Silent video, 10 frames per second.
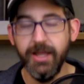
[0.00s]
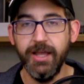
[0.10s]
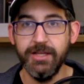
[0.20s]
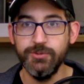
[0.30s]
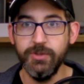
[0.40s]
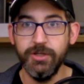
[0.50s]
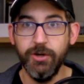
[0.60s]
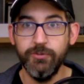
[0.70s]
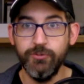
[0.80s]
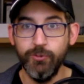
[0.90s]
as we
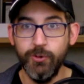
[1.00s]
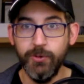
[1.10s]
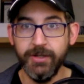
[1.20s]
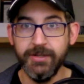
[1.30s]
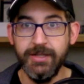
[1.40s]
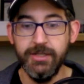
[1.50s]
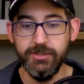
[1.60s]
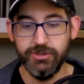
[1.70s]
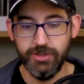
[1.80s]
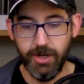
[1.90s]
go through it.
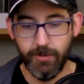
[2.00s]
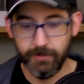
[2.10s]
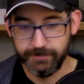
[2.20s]
So